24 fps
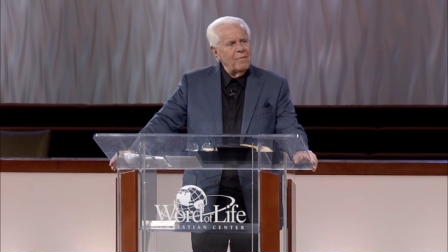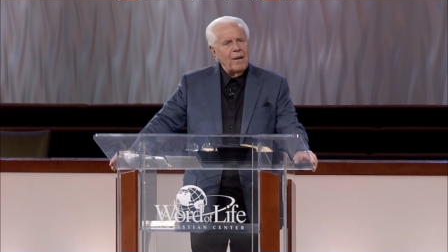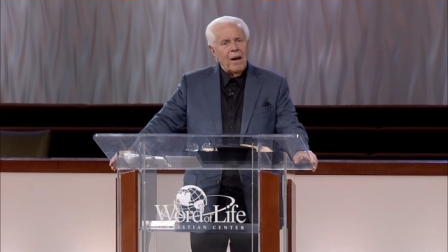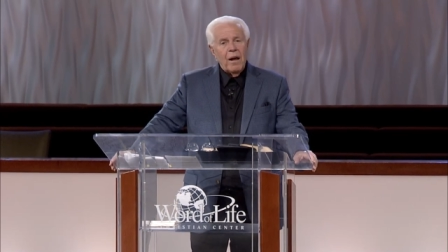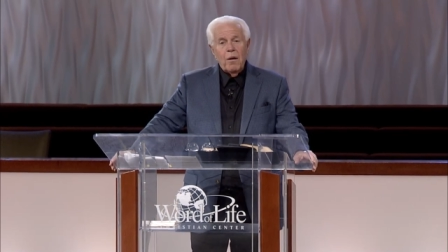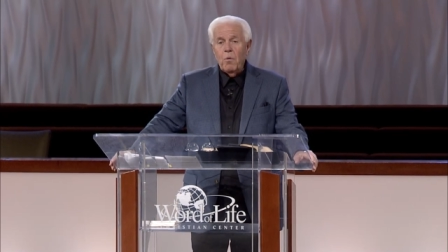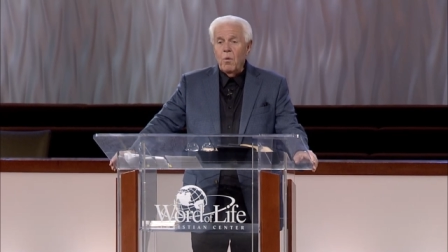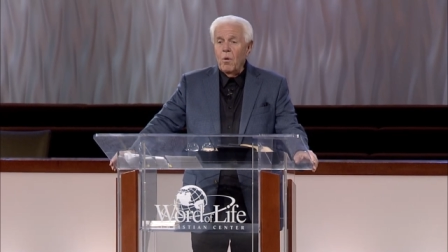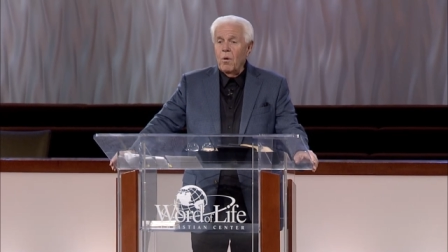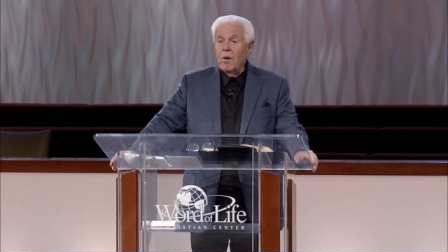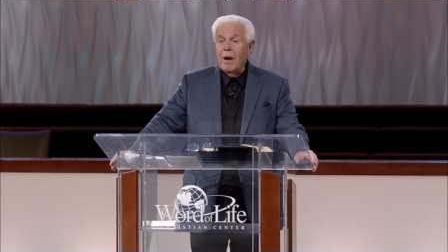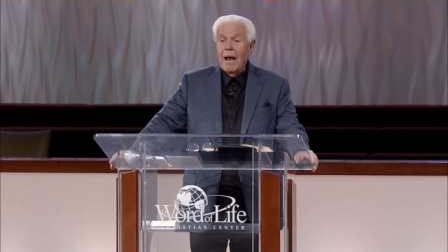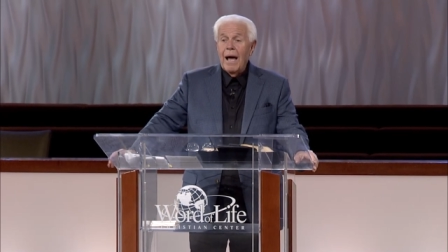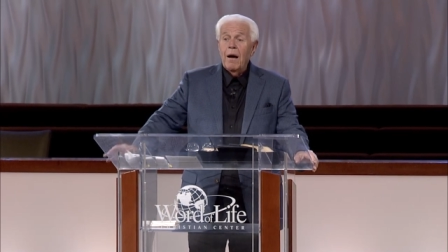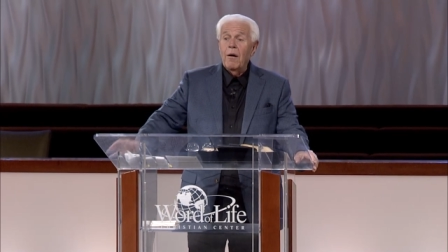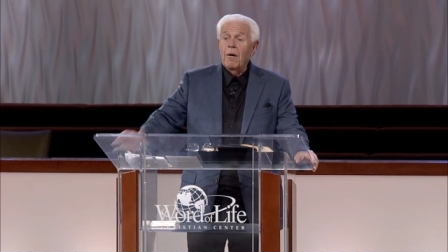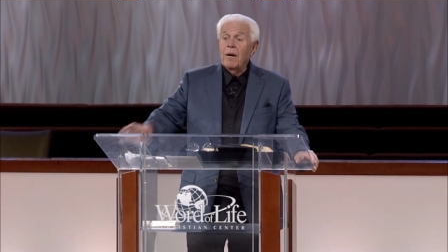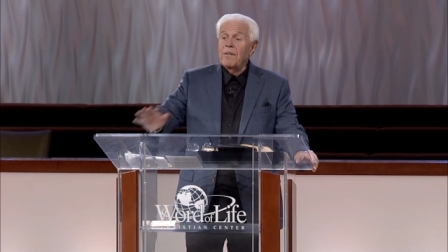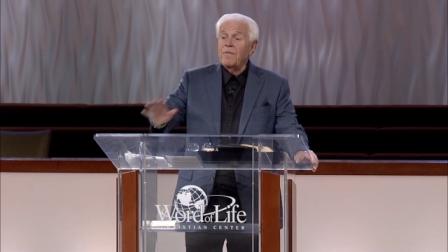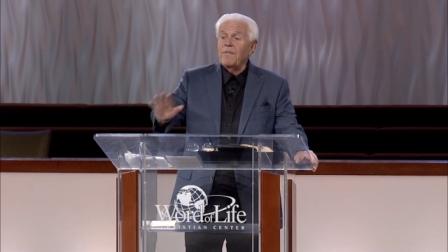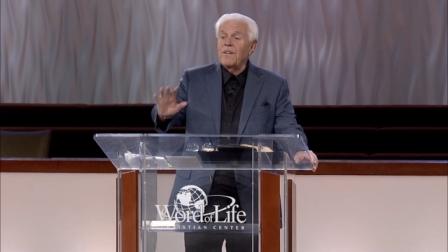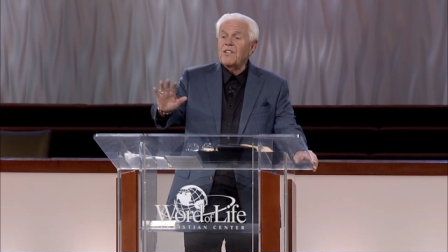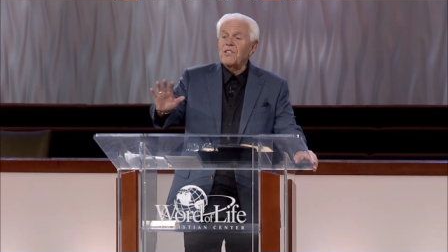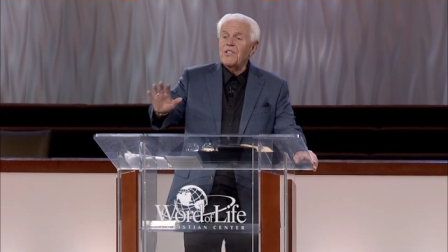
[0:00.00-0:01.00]
I won't allow it
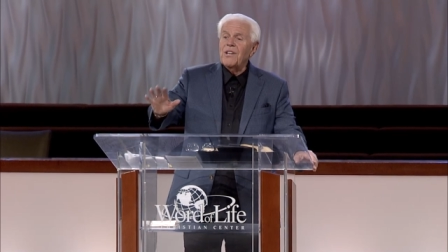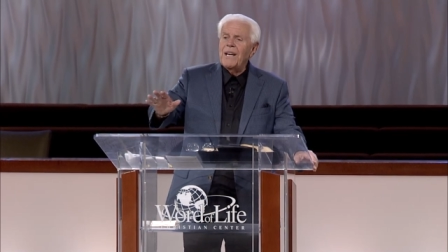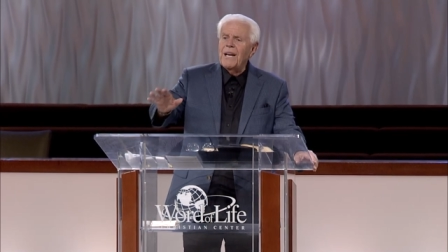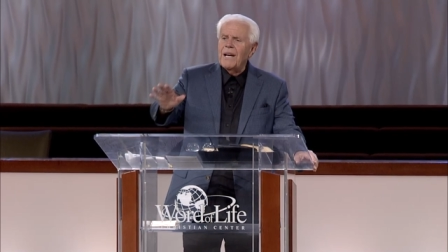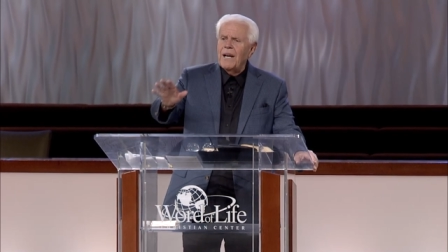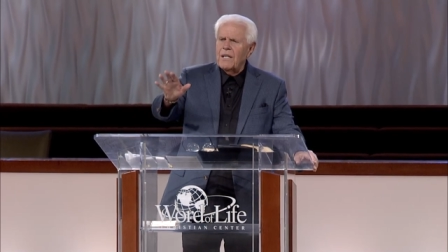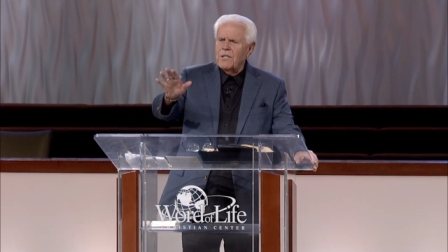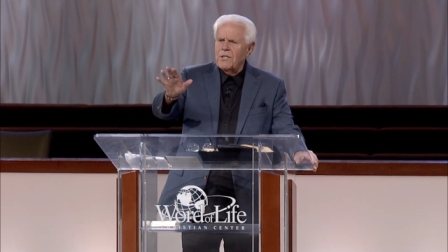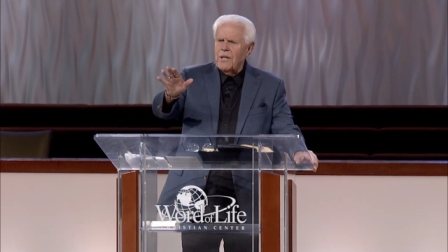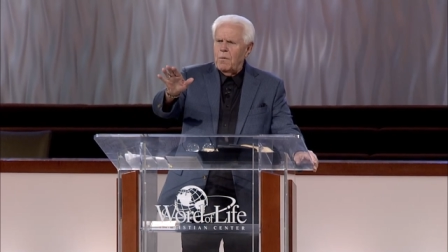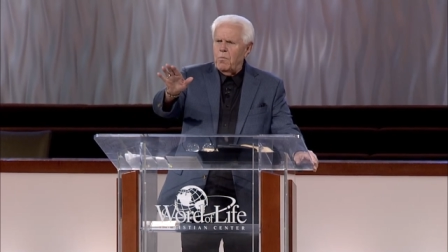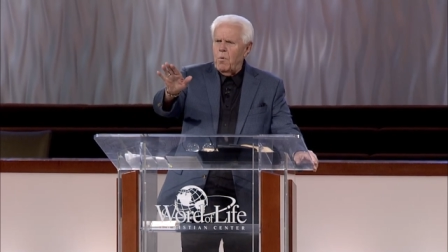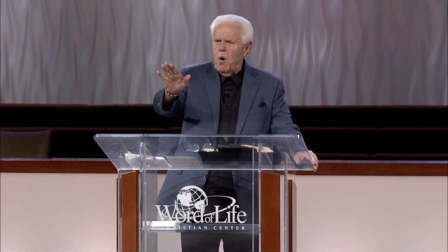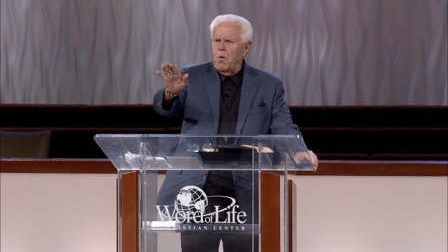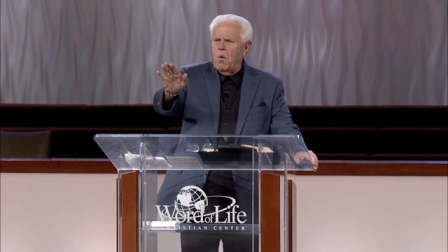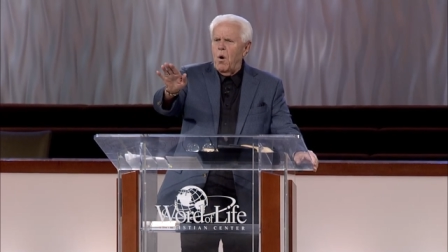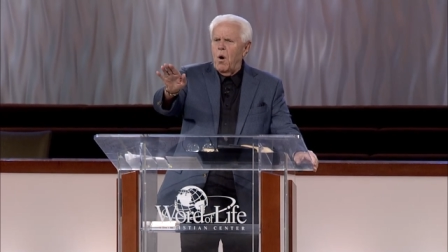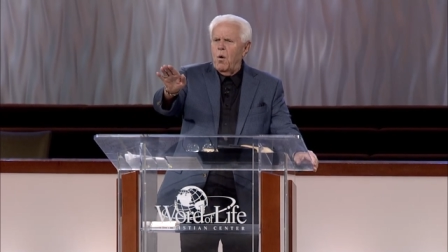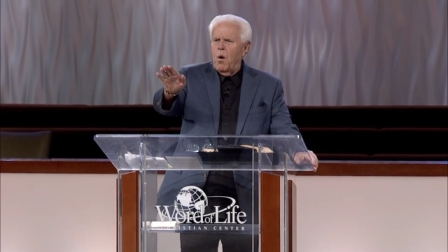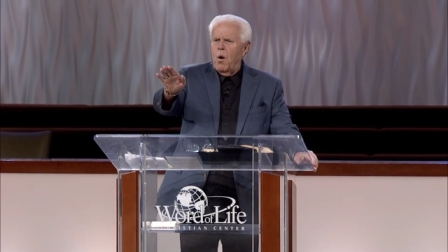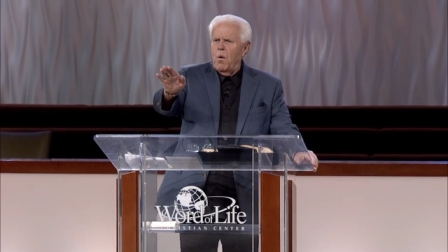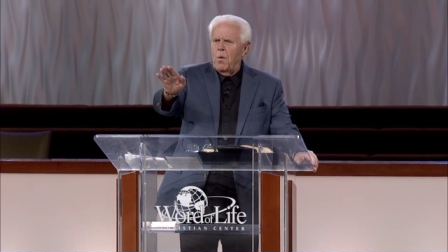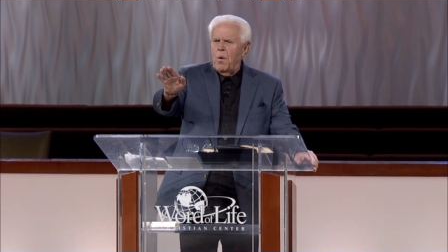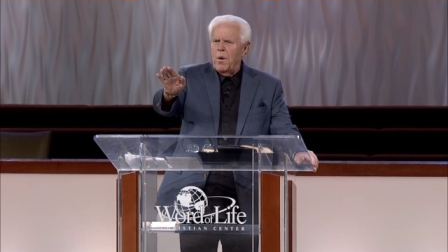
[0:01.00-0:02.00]
if I see it. I say, whoa, whoa,
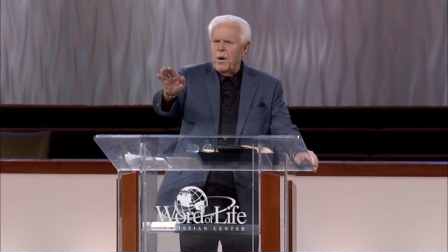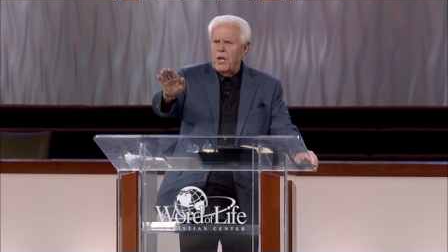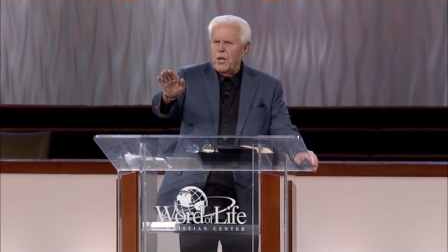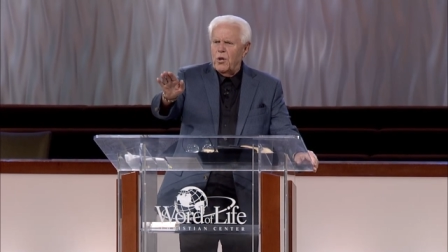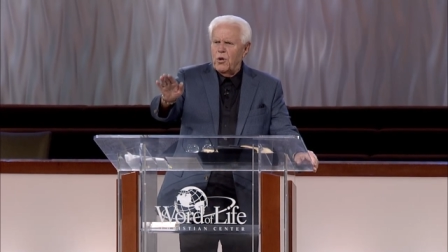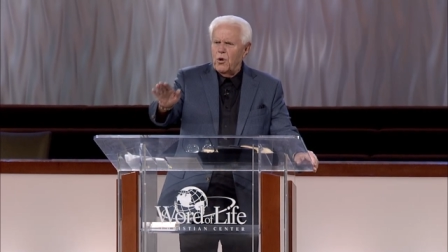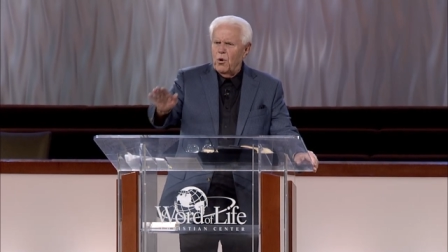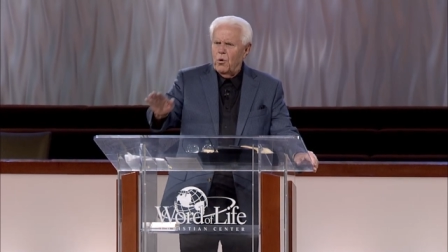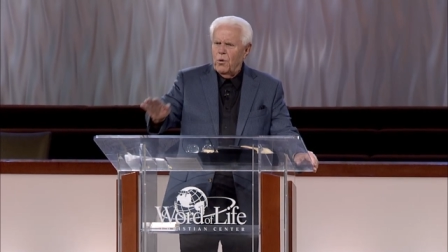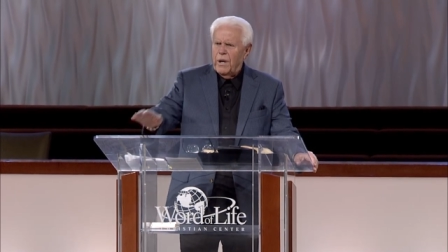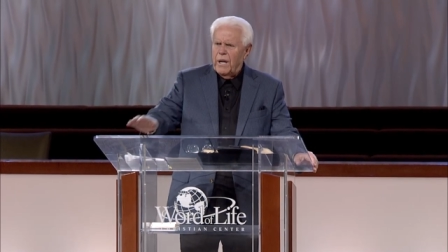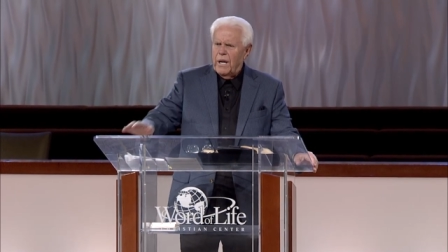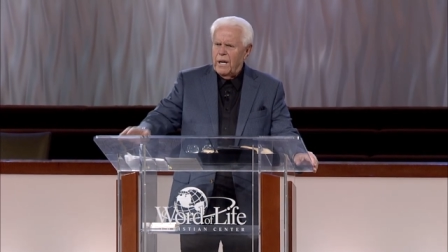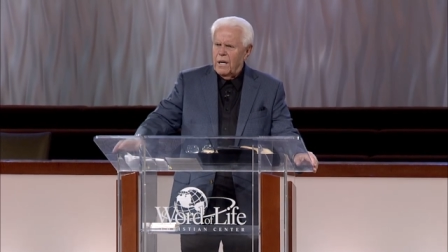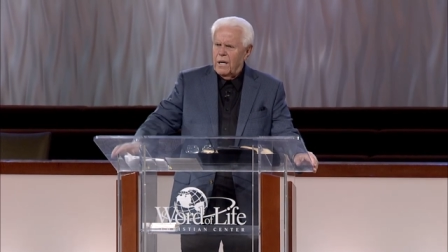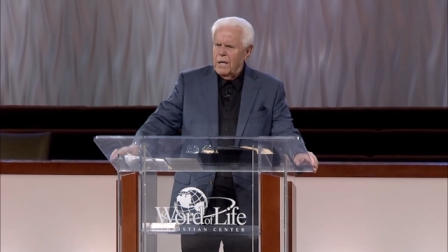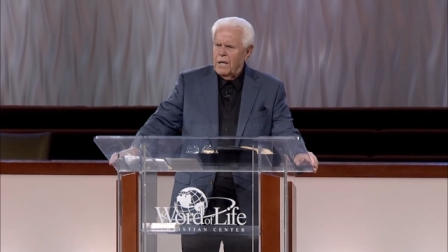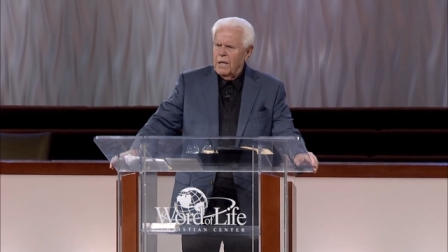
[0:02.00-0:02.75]
whoa, what are you doing here?